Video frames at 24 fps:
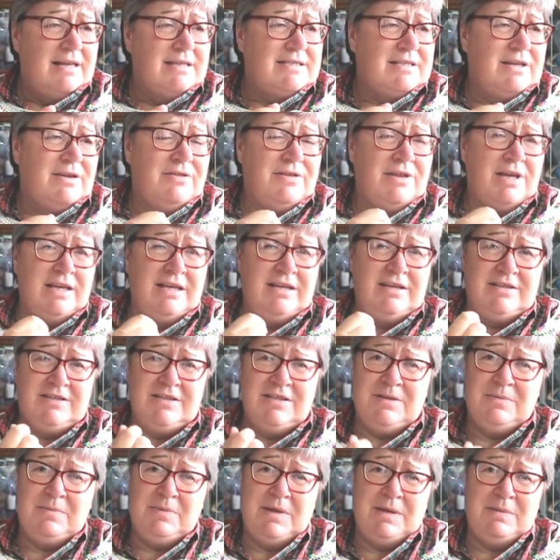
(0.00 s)
So thank you
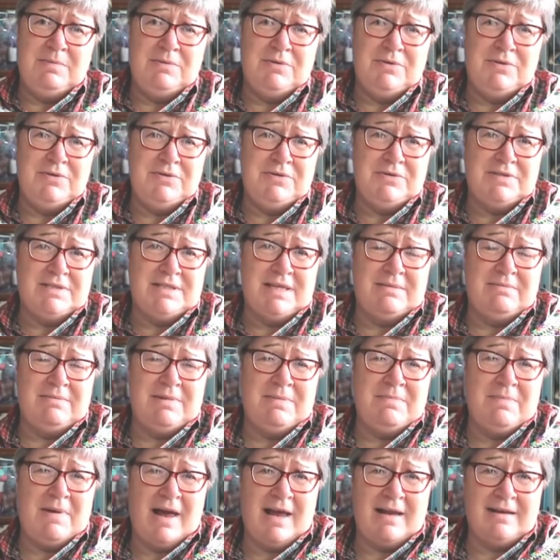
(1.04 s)
to the people who sent
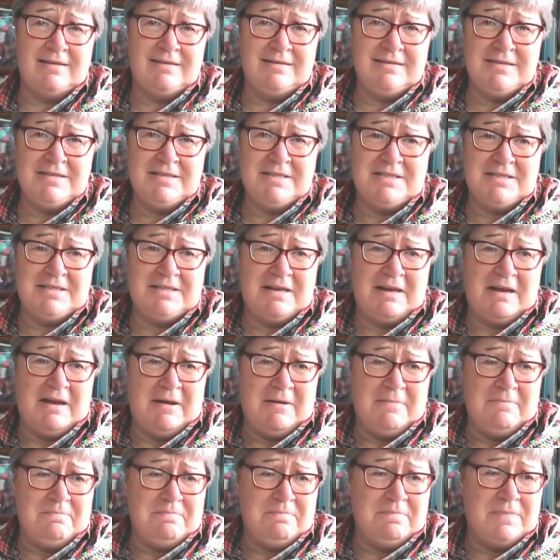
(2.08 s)
me patterns,
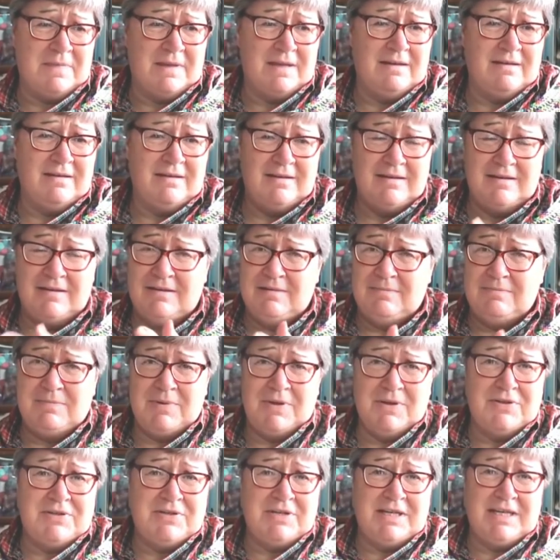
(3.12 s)
um,
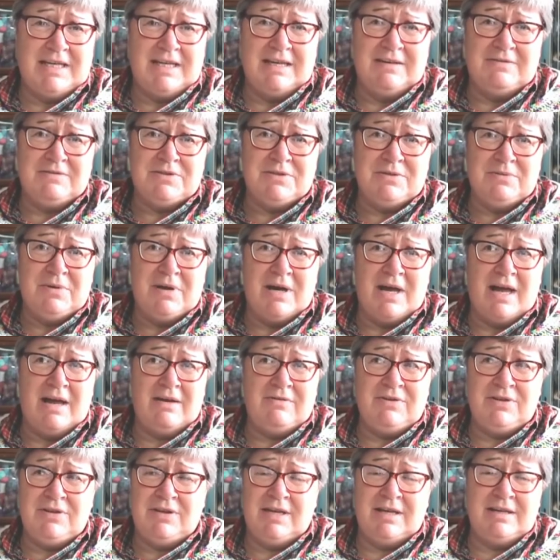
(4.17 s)
birthday gifts or what
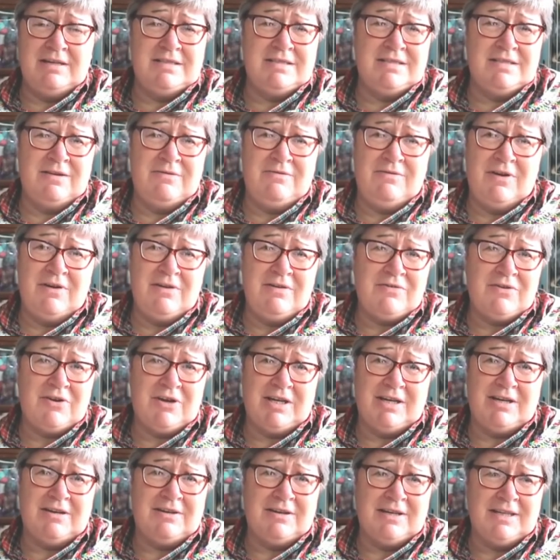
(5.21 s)
have you. That is so very,
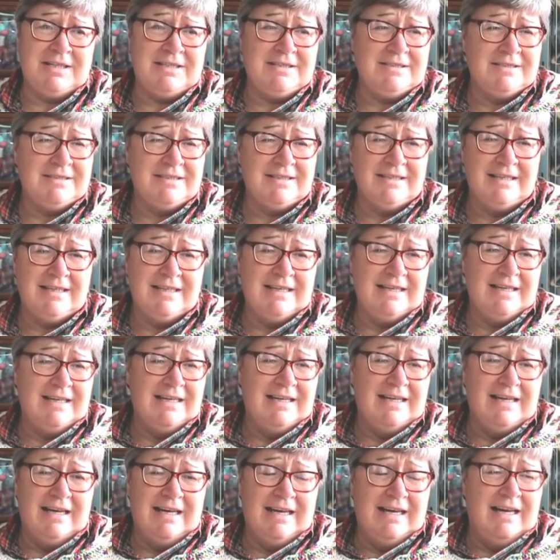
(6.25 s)
very kind.
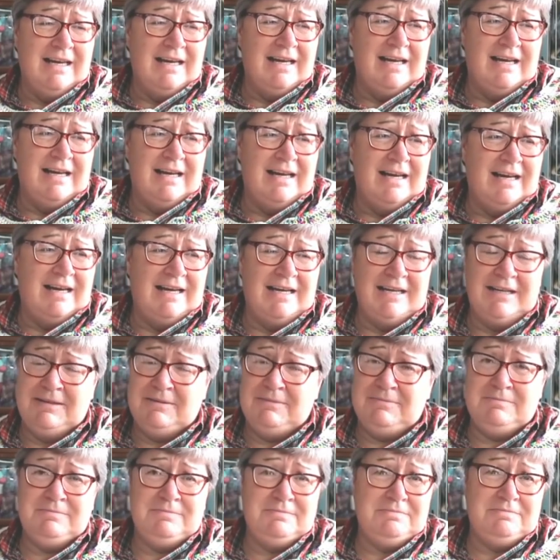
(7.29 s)

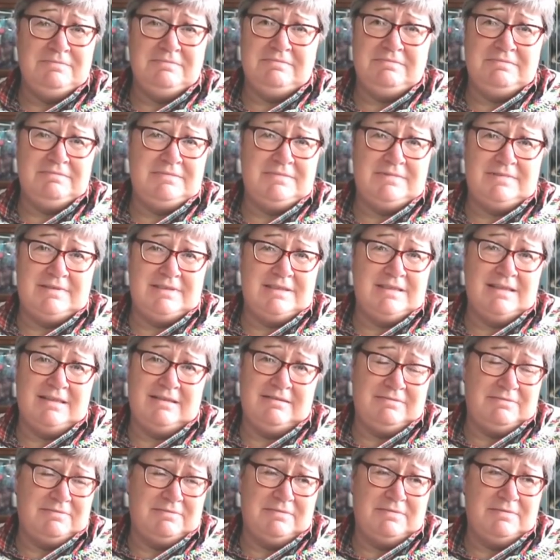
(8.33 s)
Um,
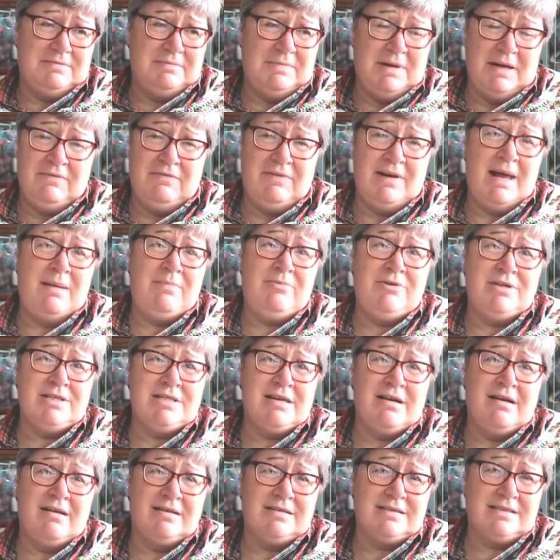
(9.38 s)
my flabber
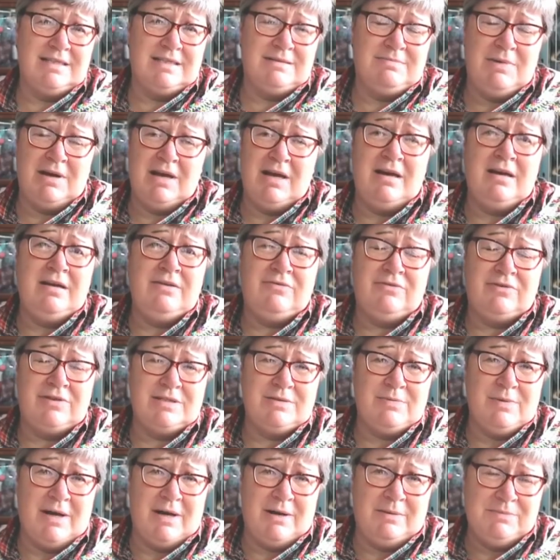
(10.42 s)
is gasted, my over
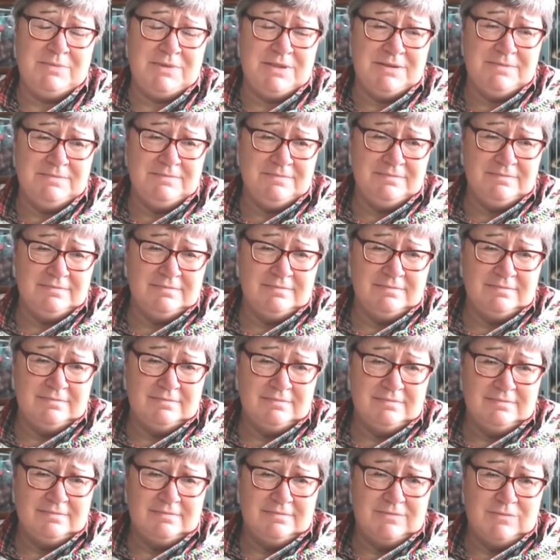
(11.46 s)
is whelmed.
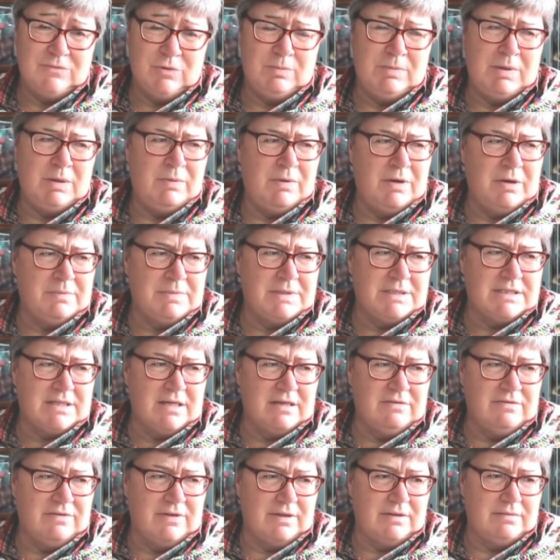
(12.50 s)
Or my whelmed is
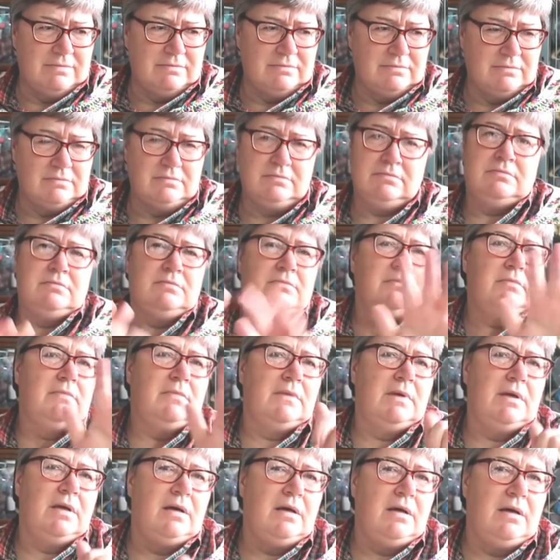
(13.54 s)
over.
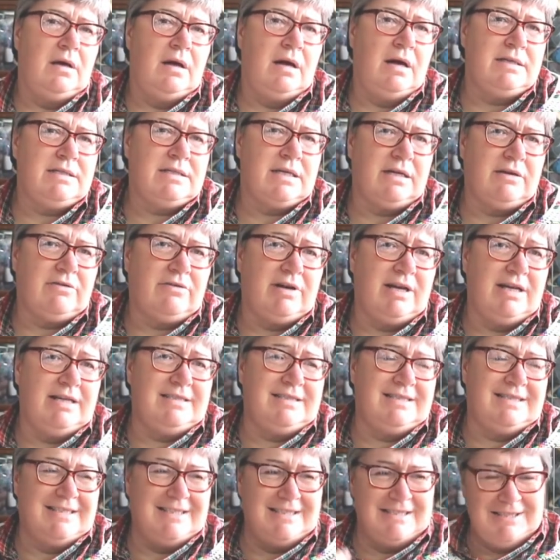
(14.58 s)
I
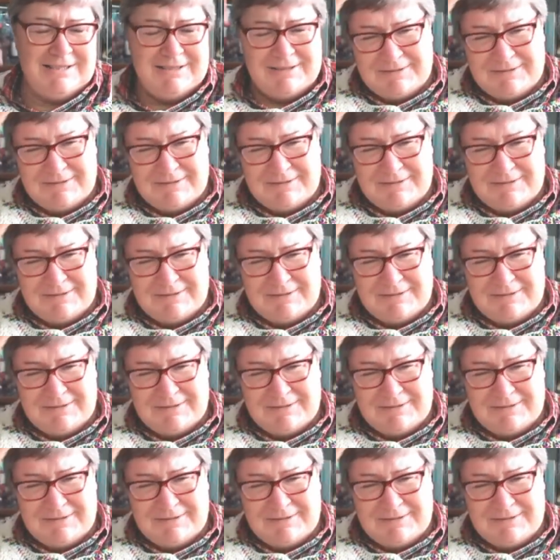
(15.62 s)
digress.